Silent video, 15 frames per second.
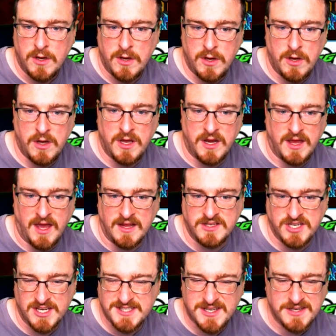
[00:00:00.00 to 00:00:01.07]
Ergon again,
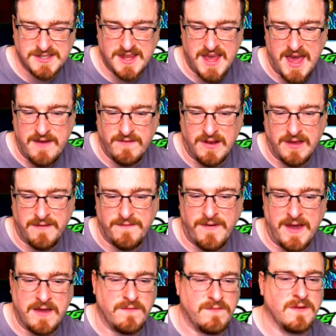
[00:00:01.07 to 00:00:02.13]
just because of the heavily
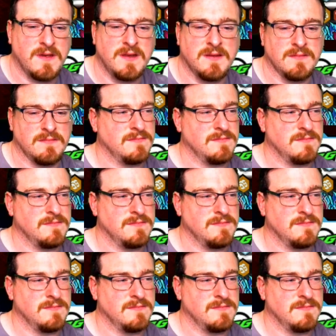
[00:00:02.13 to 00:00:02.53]
favoured